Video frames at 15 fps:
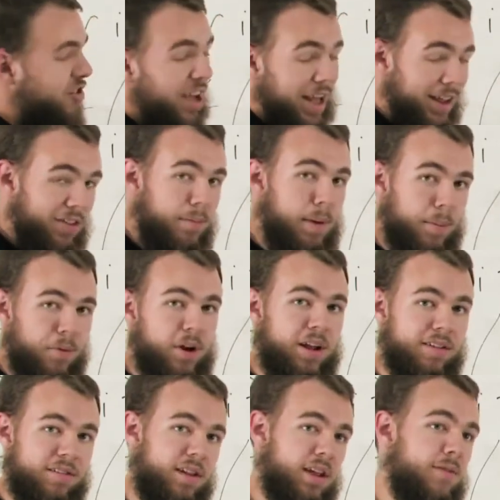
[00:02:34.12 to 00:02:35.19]
check the
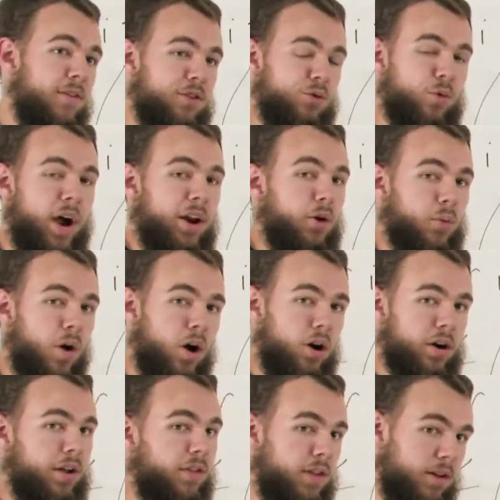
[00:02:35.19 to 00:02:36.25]
memory and see if it's right or
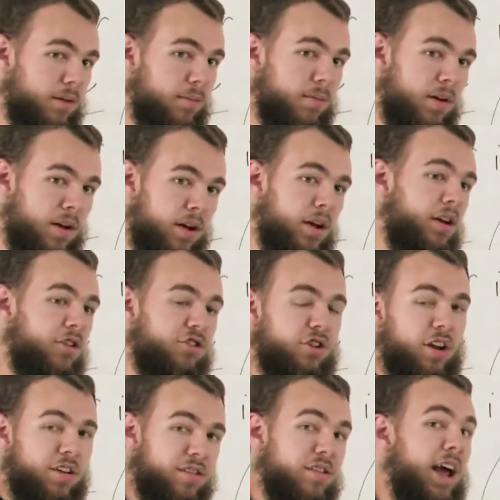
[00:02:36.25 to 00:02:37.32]
wrong and then
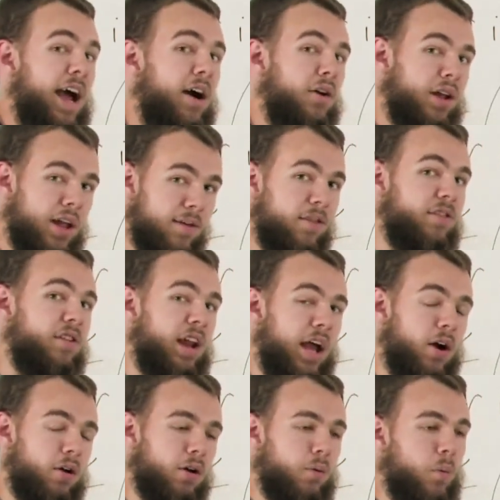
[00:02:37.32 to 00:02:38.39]
shut us down and give us an
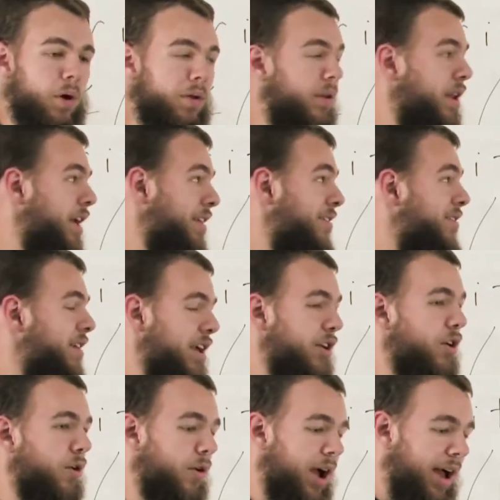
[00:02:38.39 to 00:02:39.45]
error when it's
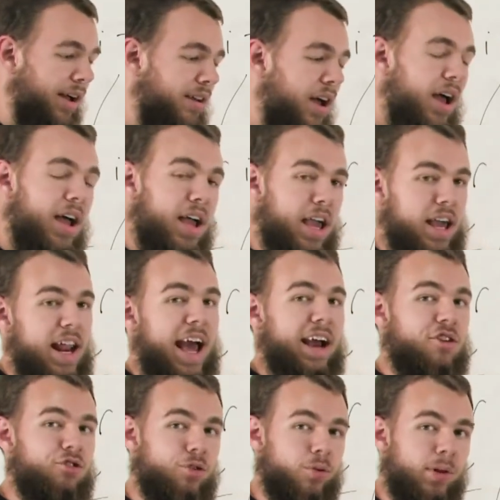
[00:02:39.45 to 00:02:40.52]
incorrect. It
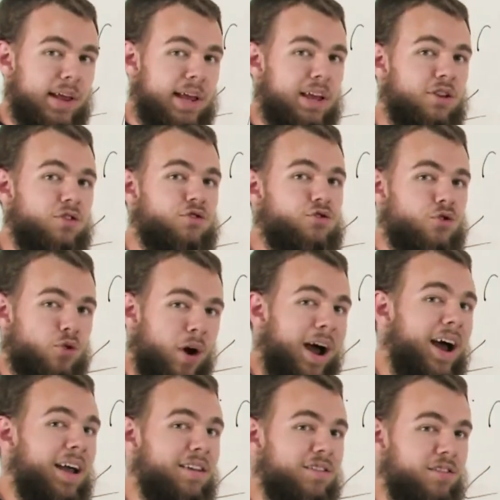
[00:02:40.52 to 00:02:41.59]
actually
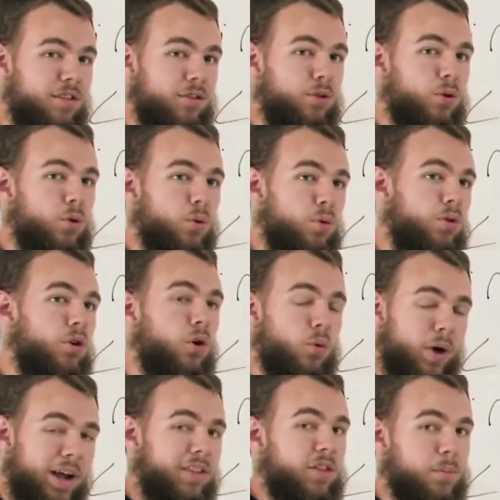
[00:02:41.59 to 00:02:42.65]
tries to
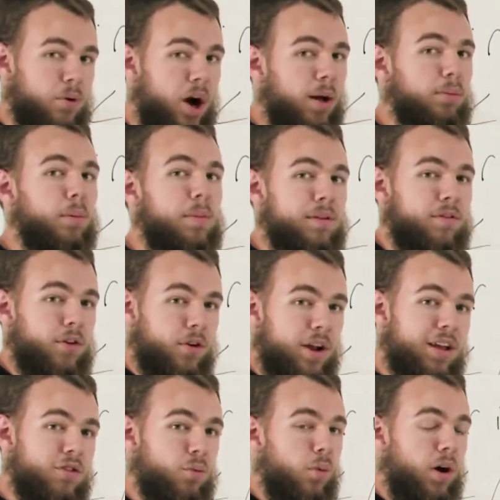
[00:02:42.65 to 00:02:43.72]
correct the problem if there
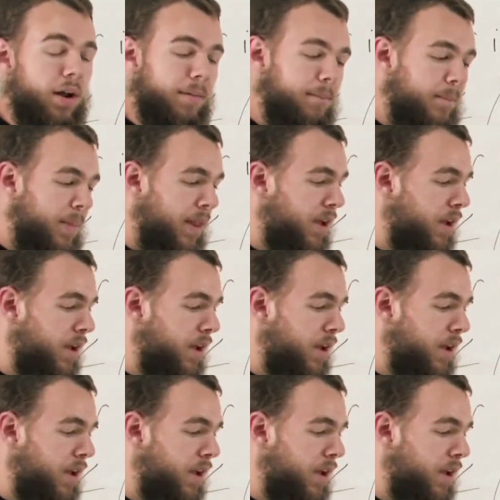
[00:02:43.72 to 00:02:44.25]
is one.